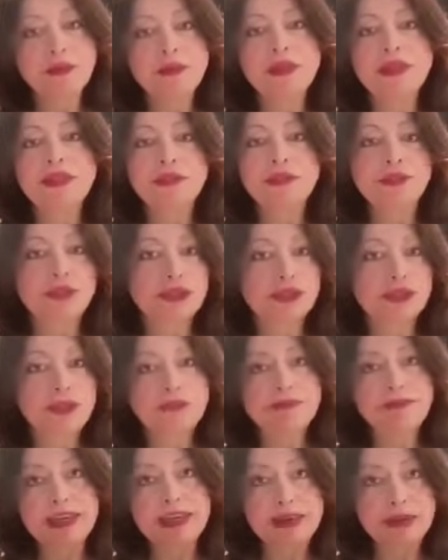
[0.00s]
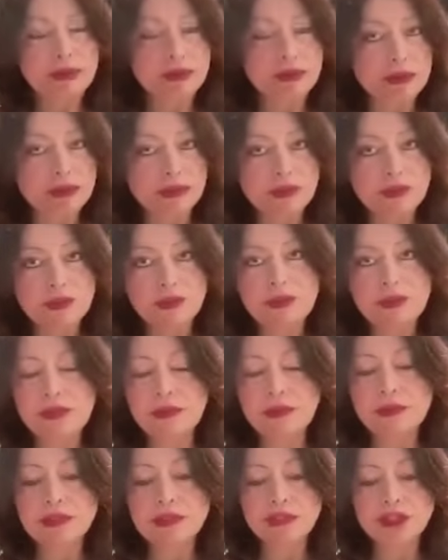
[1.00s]
with two vehicles. There
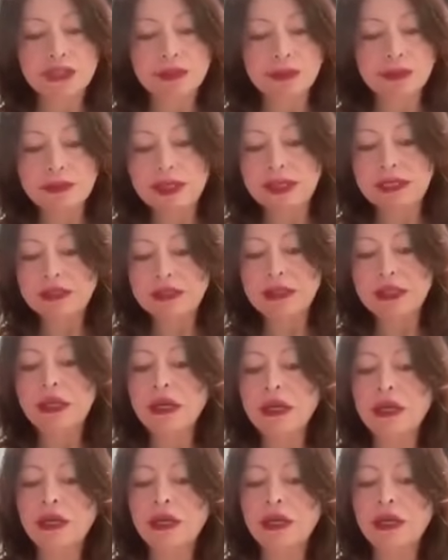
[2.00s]
was a gentleman